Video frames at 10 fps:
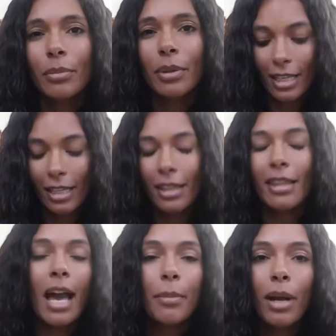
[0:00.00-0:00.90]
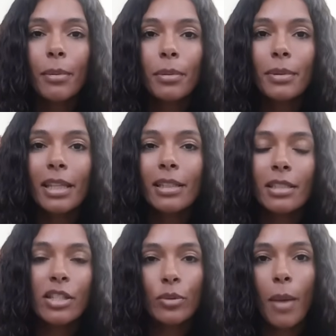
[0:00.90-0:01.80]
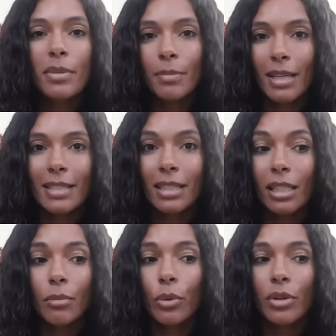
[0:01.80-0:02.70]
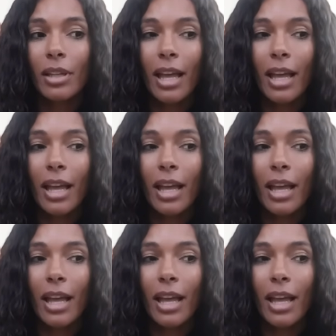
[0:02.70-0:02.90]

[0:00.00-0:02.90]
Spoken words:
I think that probably disrupts my sleep more than